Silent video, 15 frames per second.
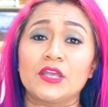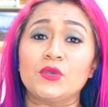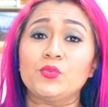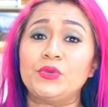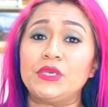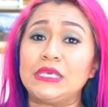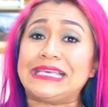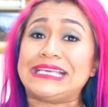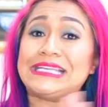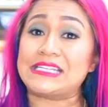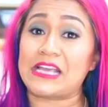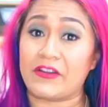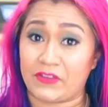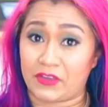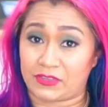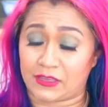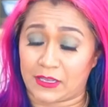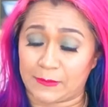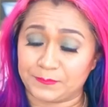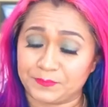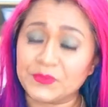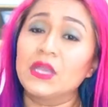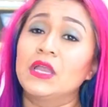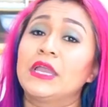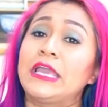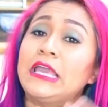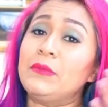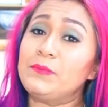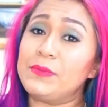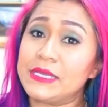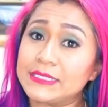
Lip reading: we eat everything. Him being